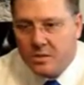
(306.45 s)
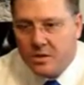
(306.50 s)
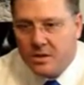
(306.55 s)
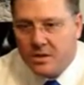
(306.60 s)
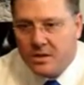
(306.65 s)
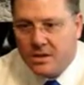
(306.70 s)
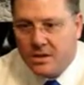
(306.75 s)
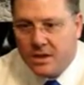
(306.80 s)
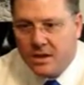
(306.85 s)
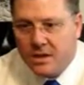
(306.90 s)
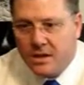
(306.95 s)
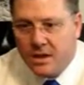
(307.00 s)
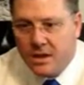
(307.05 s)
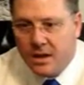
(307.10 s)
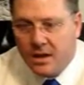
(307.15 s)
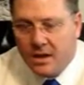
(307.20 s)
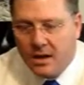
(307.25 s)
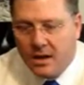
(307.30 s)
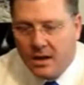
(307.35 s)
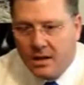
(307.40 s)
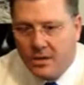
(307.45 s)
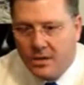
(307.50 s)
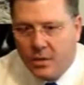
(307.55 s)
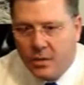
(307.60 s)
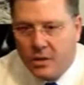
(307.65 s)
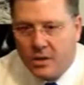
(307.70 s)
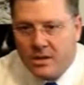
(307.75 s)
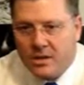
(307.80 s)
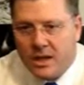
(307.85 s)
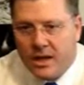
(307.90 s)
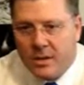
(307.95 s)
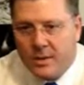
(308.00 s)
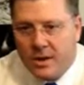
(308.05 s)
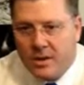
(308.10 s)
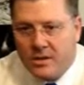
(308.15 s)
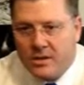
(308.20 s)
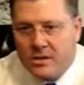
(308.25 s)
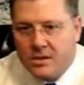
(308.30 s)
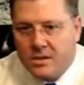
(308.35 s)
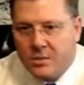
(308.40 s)
But at one time I
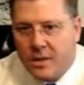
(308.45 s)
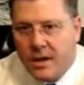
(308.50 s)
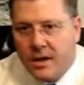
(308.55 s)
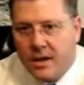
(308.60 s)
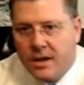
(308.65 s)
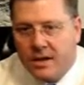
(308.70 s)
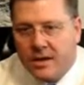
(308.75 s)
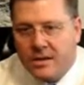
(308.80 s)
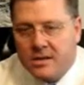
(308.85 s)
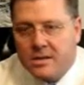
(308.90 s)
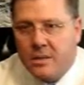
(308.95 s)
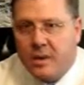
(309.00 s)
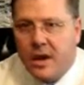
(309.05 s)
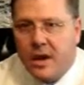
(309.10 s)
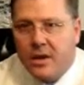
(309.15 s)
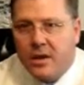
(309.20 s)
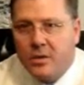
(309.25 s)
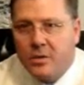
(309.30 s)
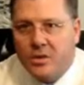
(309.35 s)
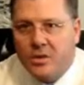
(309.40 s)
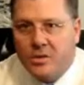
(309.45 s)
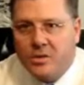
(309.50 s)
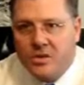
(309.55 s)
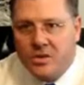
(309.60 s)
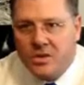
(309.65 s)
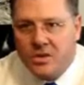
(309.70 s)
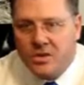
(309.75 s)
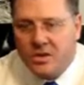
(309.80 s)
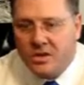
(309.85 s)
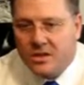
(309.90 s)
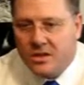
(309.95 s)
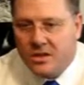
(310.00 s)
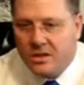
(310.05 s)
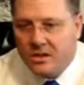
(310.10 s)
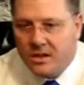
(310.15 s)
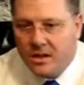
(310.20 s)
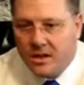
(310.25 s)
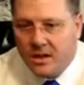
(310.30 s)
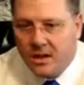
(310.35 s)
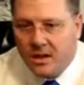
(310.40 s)
was an aspiring musician,
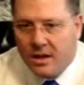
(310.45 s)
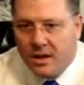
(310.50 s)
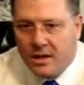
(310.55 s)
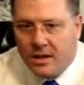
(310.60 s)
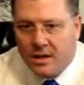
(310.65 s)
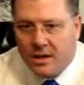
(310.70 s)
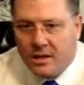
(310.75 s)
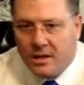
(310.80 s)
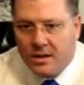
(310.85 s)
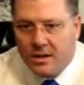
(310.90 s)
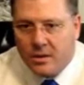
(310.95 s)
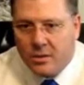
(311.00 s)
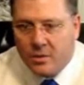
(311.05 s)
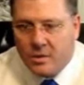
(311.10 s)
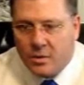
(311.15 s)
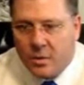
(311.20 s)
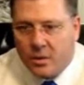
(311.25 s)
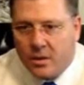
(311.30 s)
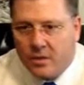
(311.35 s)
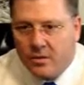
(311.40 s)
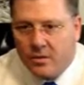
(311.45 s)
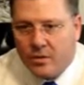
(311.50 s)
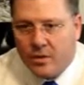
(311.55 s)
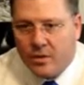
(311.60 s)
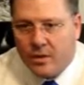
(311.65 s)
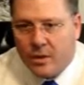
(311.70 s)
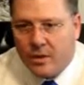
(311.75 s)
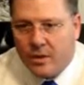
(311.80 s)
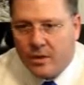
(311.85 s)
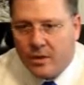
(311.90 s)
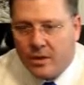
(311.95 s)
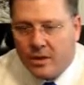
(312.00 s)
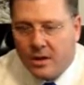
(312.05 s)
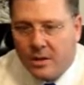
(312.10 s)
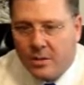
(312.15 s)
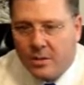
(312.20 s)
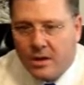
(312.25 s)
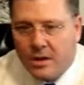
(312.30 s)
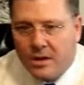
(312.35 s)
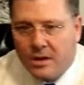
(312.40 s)
and was working for a rodeo
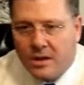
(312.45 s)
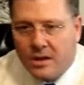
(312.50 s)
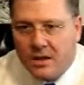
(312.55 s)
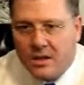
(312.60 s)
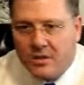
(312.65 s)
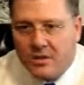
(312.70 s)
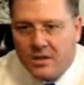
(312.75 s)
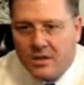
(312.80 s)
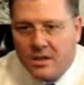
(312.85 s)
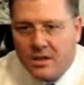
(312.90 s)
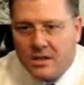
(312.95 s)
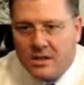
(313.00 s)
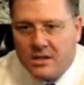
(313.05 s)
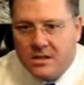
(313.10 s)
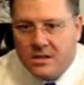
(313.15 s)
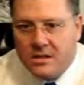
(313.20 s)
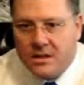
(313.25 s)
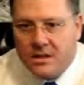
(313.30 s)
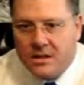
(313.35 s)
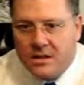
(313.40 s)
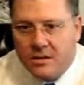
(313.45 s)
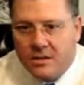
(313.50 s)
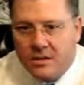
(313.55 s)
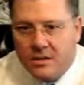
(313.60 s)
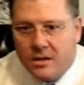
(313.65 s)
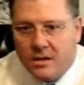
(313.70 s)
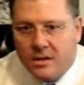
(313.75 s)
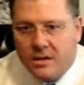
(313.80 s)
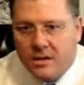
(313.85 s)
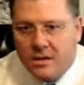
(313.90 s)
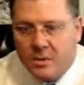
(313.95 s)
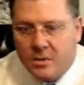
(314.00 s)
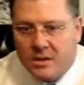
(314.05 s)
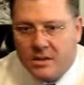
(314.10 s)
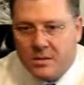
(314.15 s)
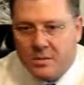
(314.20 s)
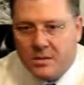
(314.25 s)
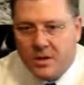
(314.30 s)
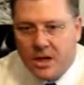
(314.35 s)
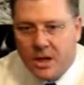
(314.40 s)
company in Nashville, Tennessee, and spent
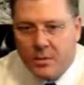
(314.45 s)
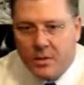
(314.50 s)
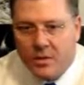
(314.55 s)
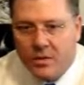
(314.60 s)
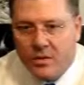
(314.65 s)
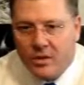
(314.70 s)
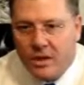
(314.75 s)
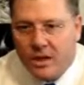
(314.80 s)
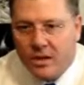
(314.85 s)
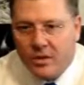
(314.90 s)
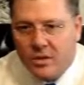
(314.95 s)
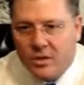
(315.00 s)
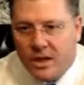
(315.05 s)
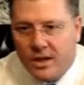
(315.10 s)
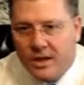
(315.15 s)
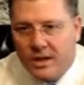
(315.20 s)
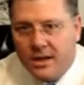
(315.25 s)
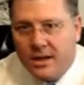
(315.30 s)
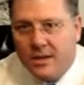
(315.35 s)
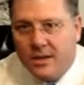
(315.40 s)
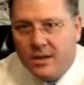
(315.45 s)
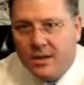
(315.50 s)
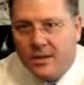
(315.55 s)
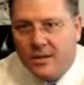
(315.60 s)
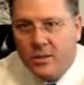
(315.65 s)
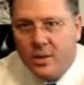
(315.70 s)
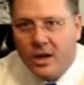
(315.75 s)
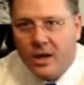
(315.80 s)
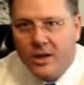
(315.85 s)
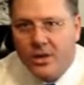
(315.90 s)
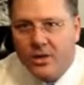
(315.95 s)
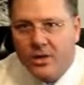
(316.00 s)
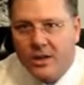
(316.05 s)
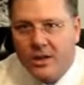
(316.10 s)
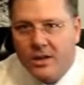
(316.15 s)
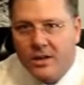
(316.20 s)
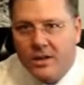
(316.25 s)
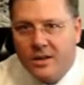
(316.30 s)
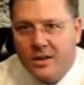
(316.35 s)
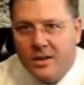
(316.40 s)
some time over there, tried to get a record
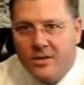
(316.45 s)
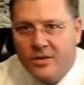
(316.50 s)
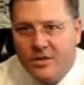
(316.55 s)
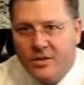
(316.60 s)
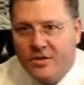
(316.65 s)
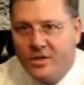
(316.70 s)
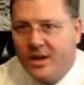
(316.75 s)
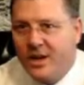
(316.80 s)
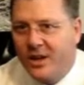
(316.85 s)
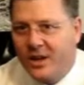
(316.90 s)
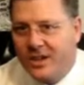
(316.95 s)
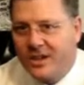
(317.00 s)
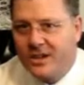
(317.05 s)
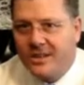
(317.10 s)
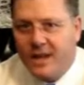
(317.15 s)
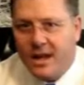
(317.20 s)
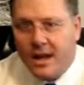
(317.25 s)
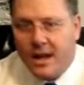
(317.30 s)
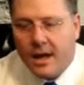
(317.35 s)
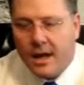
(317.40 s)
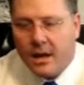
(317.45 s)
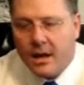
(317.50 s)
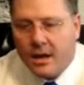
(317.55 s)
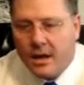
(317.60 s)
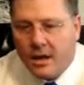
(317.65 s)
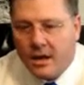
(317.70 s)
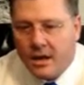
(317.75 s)
deal and failed at that.